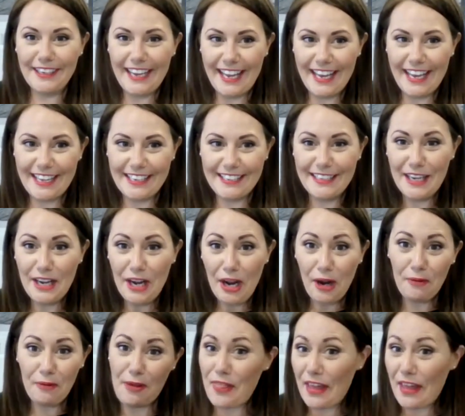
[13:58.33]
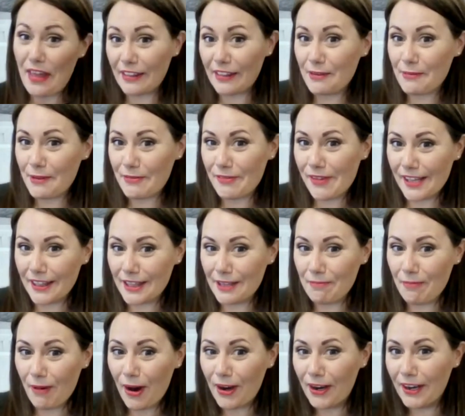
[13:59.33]
And we think that we've hit the
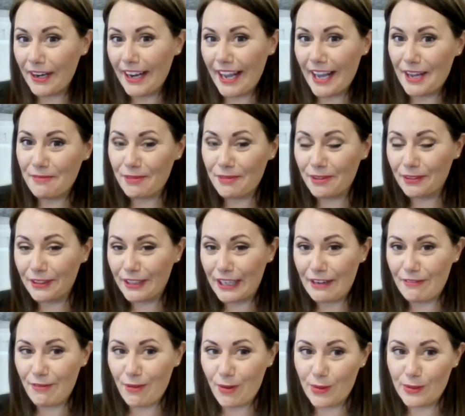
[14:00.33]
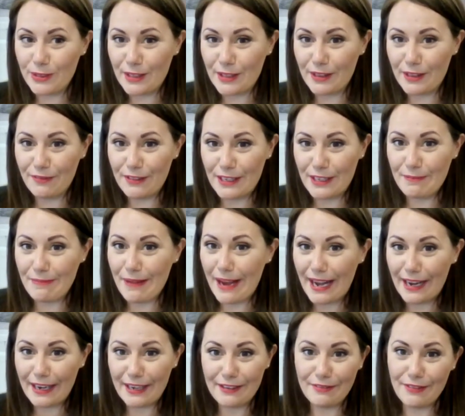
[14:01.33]
mark, and we're looking forward to the
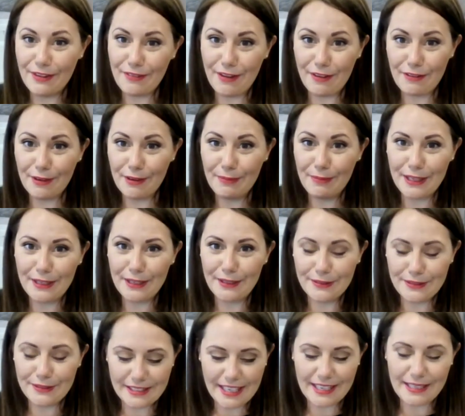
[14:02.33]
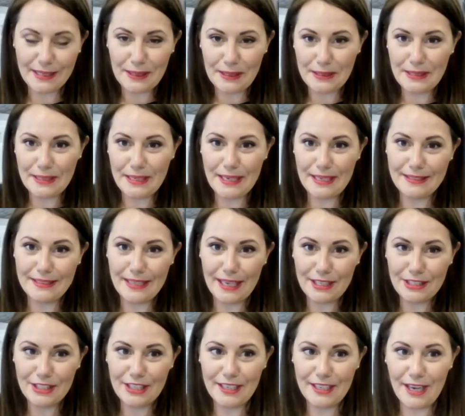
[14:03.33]
feedback of everybody who's attending today's
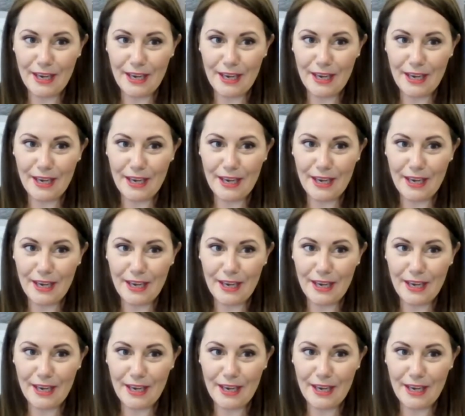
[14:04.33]
session